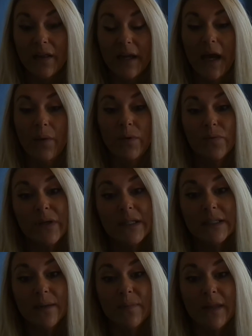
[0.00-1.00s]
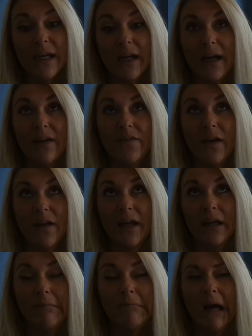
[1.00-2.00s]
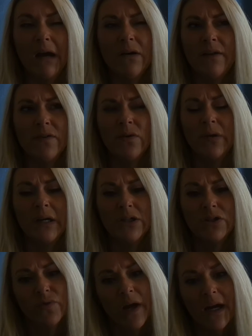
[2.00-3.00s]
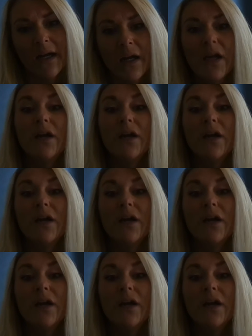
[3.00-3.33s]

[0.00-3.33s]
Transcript: Like, I would read something and I felt like, I don't even know what I just read.